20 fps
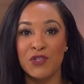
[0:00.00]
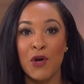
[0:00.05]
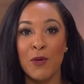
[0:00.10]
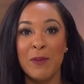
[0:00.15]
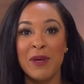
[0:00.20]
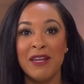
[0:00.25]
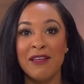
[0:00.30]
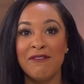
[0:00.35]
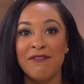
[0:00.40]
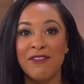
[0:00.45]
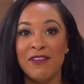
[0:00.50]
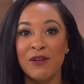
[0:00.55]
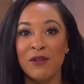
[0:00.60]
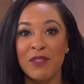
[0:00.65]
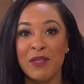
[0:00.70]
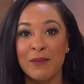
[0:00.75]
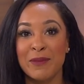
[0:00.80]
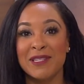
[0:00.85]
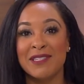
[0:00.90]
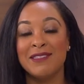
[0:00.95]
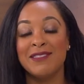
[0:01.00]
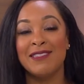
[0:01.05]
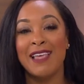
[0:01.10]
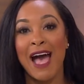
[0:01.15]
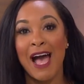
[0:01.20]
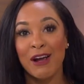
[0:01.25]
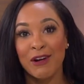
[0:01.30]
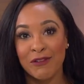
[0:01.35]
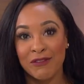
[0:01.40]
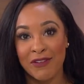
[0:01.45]
So many feel they must
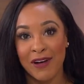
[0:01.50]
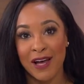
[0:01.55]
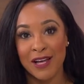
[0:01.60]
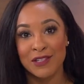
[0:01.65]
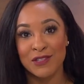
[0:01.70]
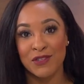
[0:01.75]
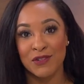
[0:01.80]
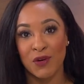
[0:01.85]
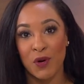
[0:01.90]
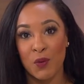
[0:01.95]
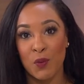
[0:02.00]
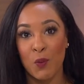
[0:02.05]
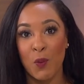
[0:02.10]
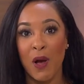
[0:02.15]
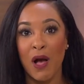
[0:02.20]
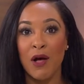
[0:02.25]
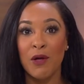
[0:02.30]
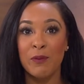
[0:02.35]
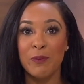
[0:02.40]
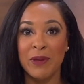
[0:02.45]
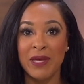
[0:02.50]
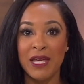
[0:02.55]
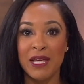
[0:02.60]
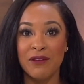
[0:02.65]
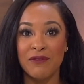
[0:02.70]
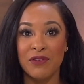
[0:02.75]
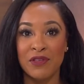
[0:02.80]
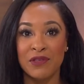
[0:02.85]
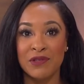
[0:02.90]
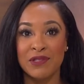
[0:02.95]
sacrifice their own
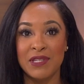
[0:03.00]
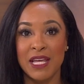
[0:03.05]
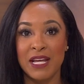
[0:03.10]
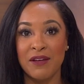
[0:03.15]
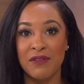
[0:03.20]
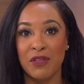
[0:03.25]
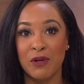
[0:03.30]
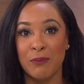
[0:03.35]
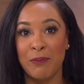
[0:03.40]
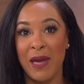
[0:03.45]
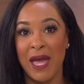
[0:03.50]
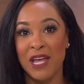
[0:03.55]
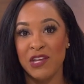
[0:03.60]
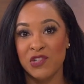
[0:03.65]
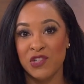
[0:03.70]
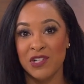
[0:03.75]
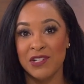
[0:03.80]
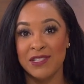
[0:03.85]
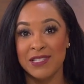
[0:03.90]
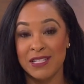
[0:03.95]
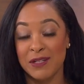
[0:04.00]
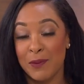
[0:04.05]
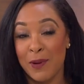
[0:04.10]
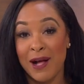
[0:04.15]
well-being for the sake of their patients.